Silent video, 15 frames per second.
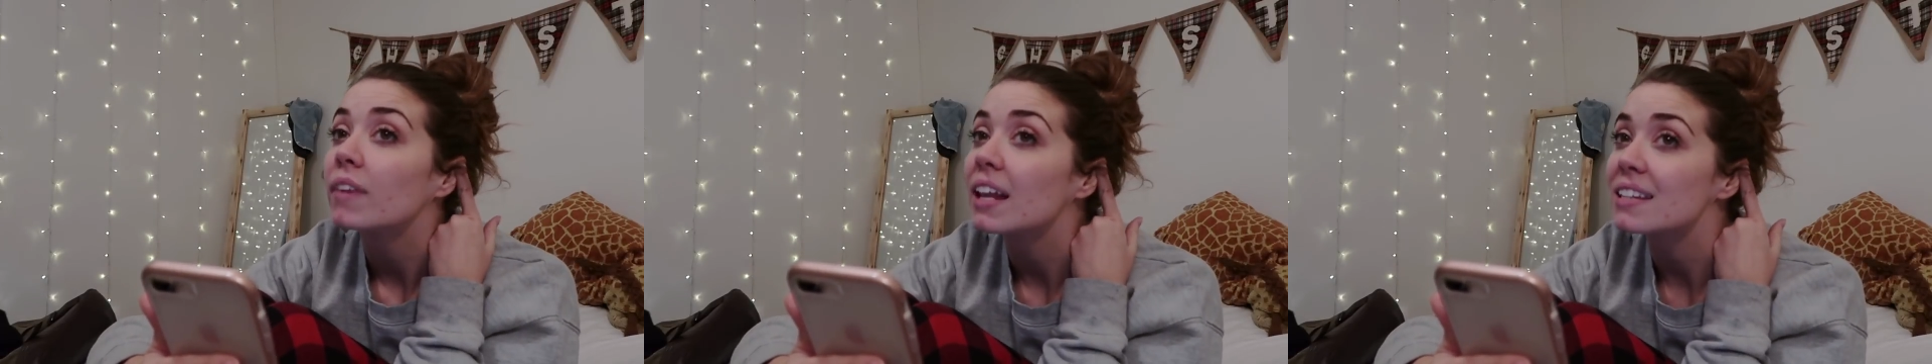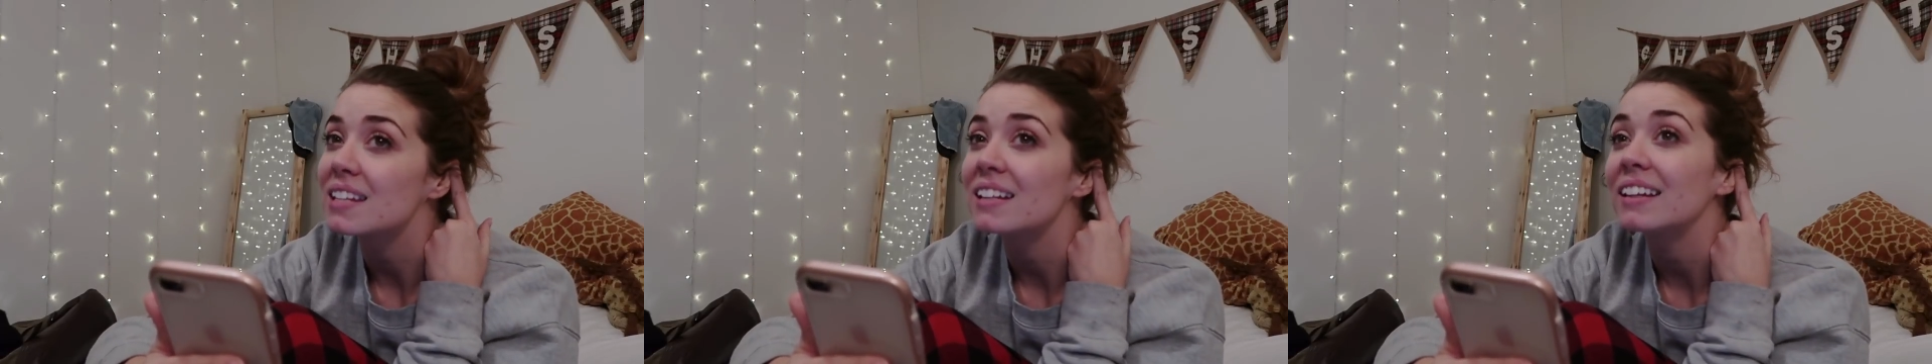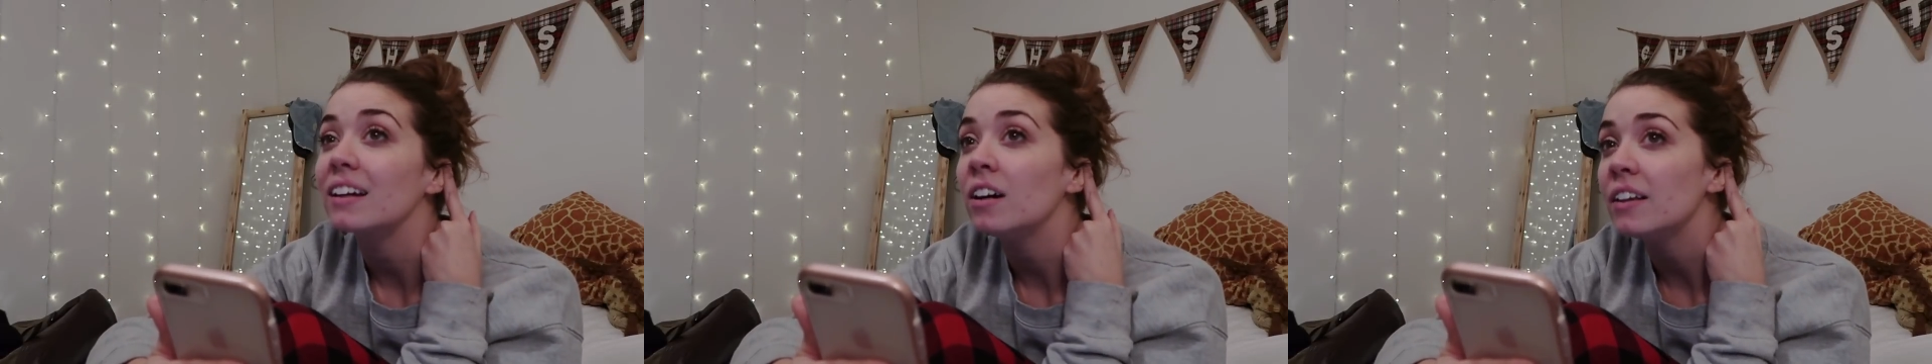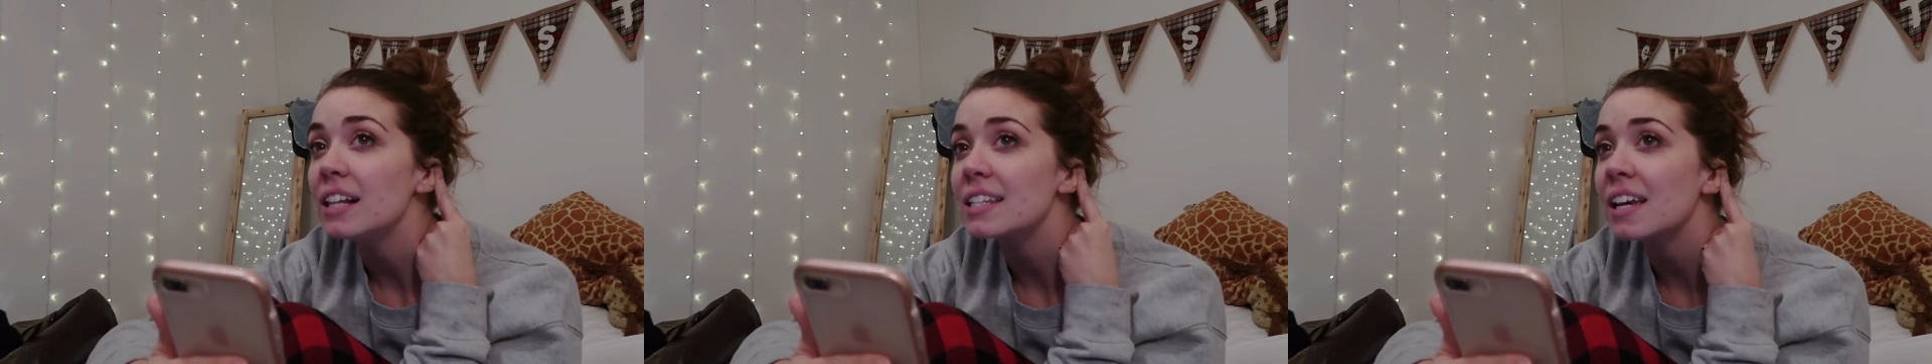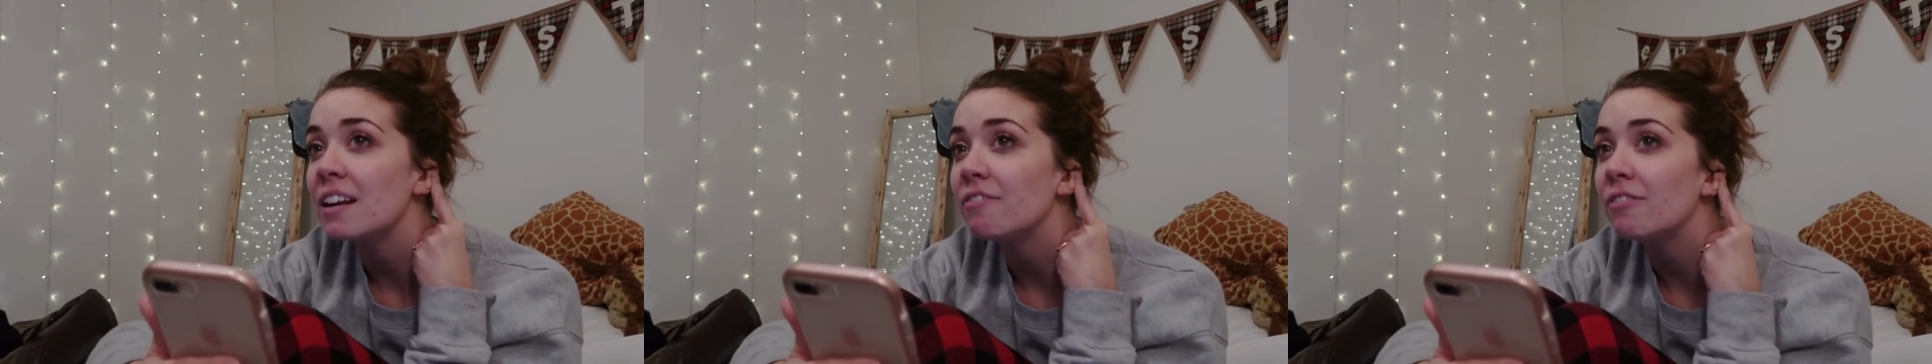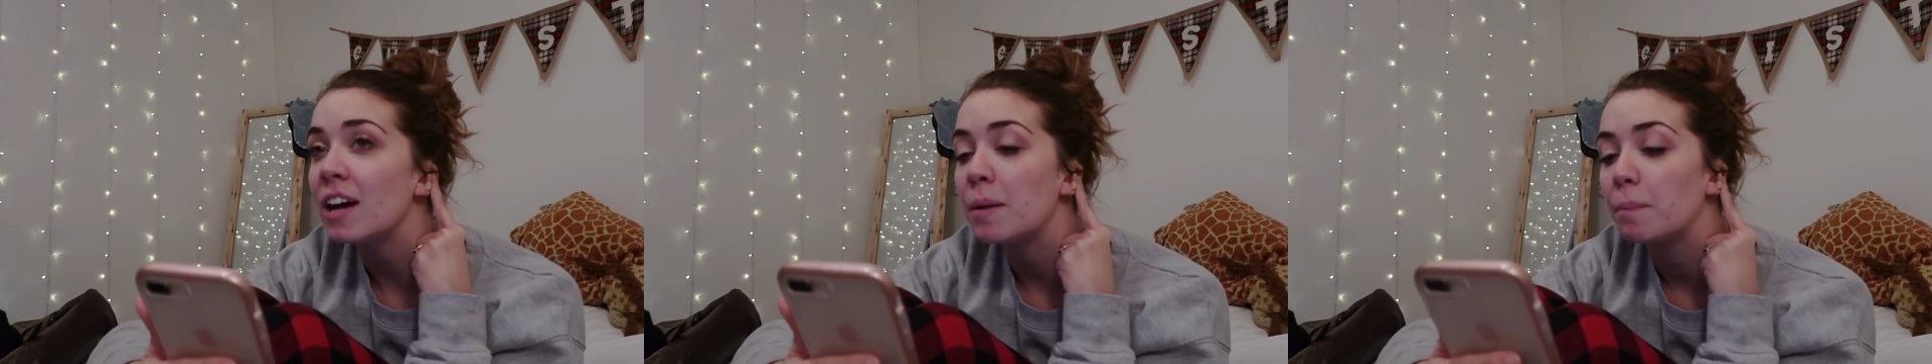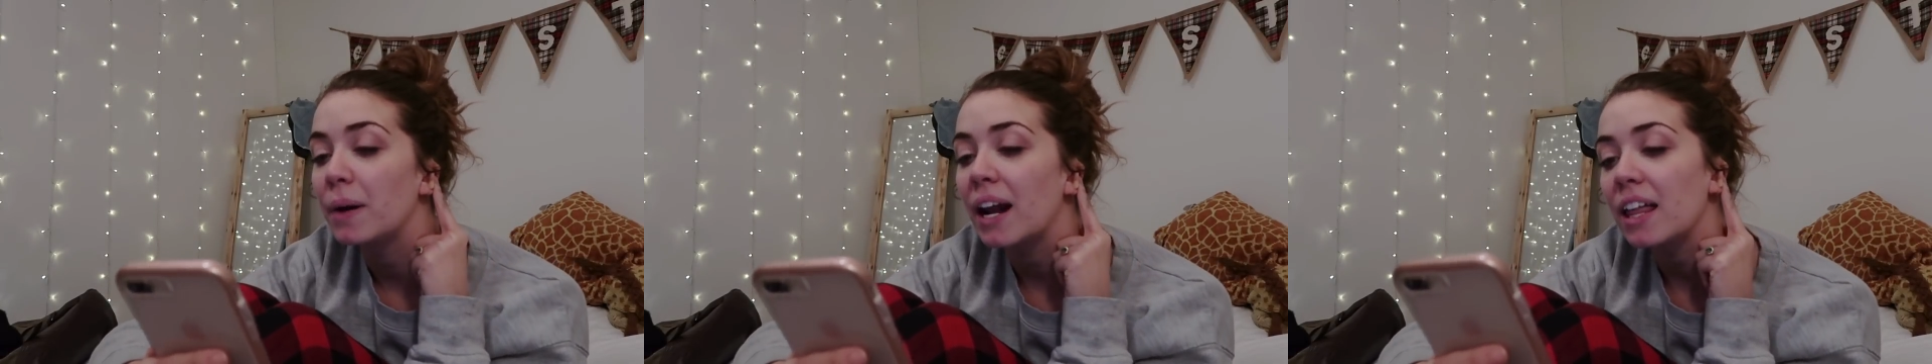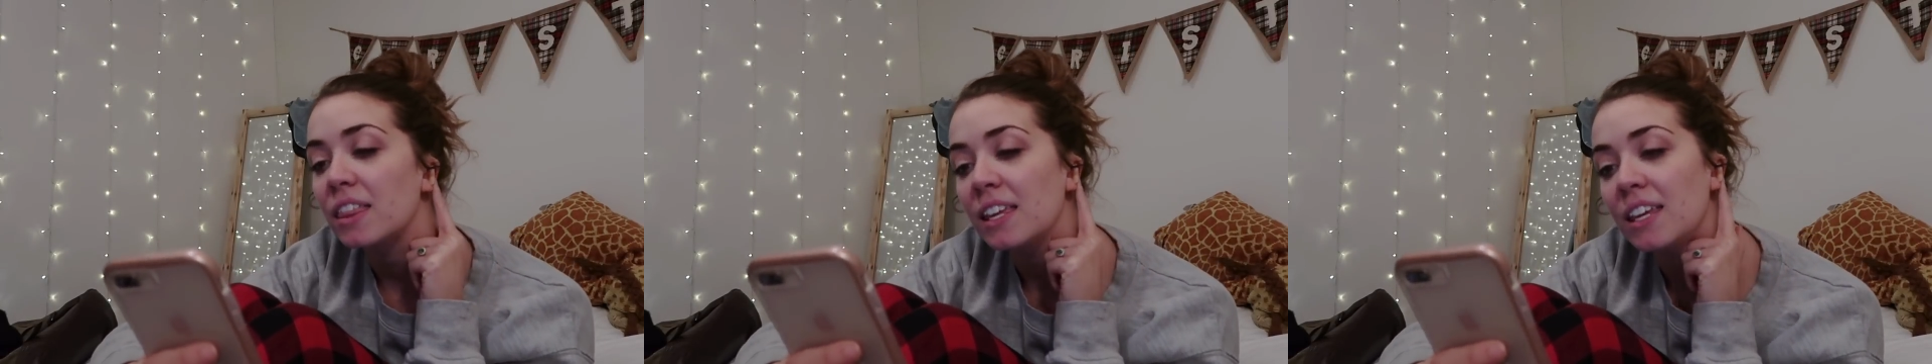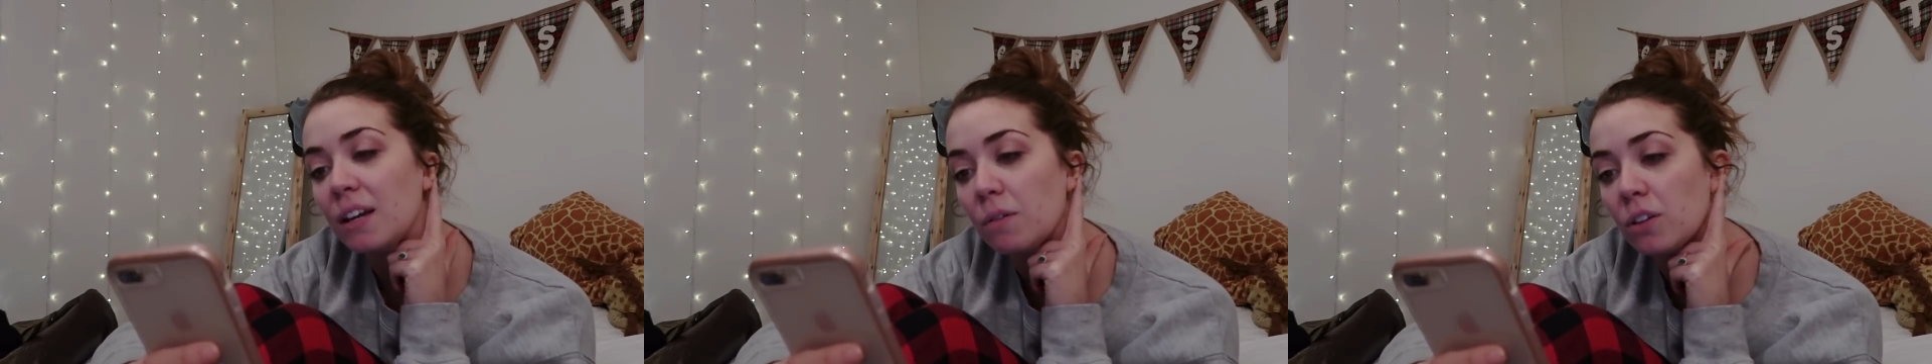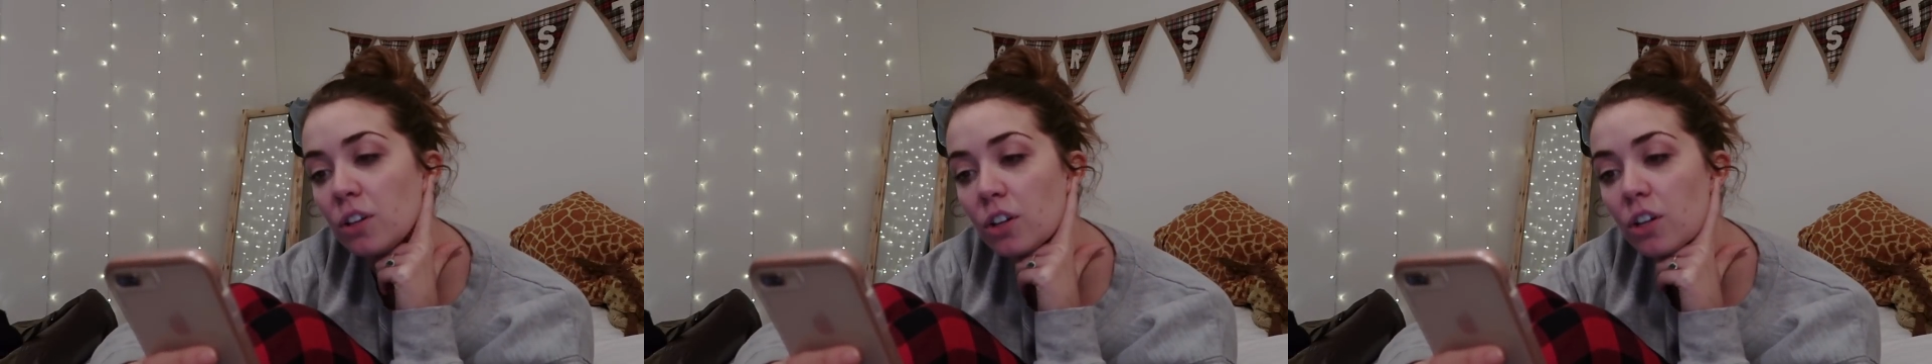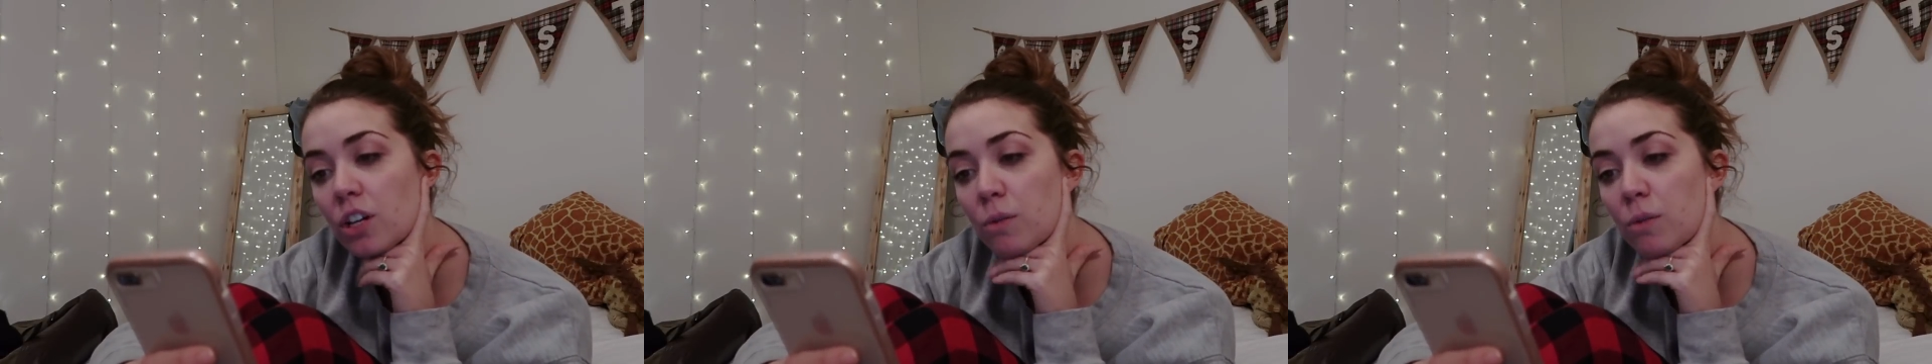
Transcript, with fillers: it's kind of like oh that's kind of fun but i think it would look